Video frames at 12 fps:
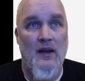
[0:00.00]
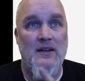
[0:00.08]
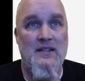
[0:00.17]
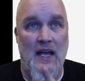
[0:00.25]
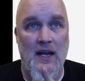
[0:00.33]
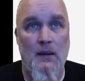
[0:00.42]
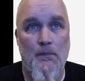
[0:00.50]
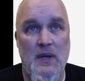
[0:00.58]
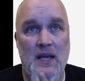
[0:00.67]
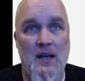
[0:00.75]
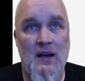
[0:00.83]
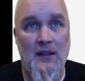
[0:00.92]
Data
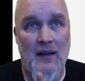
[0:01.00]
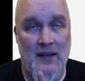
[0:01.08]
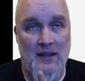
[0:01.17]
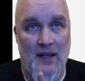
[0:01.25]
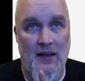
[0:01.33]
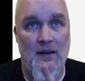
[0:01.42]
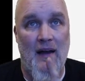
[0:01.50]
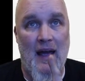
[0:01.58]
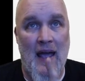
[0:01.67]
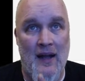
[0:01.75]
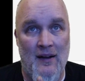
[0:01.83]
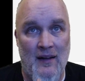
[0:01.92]
being collected,
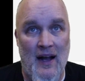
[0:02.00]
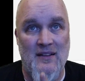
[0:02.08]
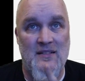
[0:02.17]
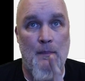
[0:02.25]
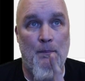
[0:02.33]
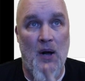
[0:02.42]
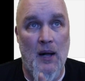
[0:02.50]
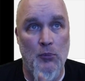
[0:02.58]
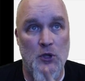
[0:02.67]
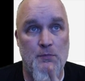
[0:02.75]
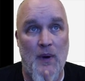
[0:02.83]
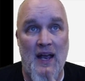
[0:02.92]
analyzed, and
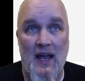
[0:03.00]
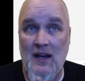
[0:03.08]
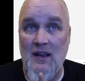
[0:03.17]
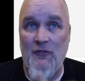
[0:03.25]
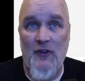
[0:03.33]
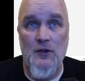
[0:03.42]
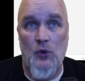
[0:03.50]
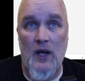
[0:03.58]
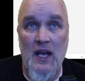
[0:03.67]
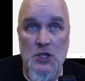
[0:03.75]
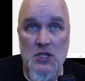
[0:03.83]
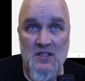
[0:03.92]
published by any federal
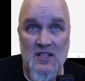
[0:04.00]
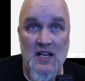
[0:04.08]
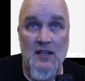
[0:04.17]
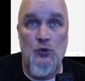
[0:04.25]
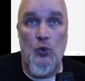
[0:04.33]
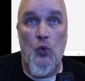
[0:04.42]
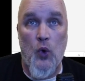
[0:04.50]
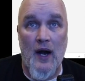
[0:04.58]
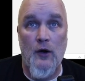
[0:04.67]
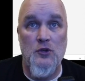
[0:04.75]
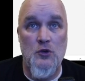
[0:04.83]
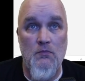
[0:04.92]
agency is
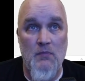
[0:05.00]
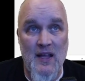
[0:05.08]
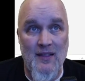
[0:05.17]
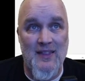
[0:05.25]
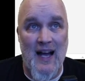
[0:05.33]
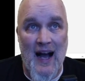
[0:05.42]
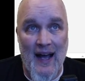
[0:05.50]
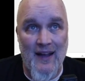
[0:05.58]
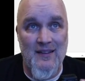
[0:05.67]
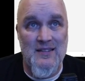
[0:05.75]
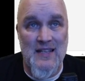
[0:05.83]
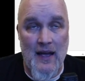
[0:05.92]
required to meet the
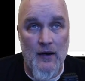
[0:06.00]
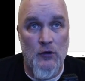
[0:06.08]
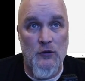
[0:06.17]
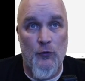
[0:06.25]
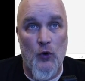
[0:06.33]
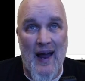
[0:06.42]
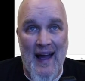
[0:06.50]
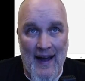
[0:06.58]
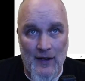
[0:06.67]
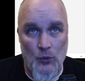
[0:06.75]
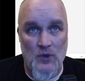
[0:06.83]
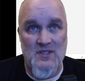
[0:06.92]
highest standards for
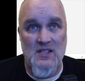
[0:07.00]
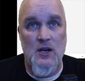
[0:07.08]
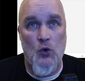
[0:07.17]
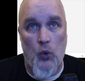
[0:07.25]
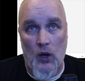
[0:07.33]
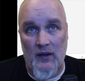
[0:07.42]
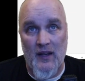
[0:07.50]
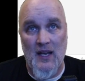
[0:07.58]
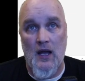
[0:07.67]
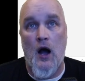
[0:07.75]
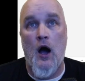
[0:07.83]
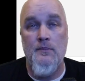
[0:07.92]
accuracy, quality,
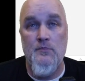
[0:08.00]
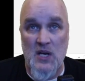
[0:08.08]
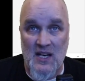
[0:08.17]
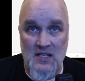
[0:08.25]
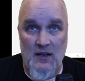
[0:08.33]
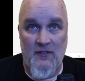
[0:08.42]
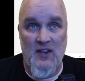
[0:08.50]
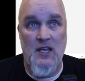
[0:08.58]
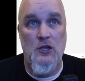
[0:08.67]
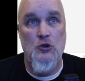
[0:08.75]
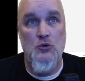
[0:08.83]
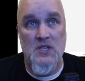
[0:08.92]
objectivity,
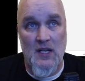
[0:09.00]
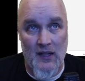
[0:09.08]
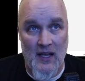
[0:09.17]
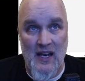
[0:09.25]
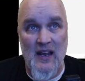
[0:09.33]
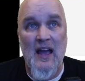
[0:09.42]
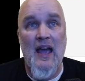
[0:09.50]
utility,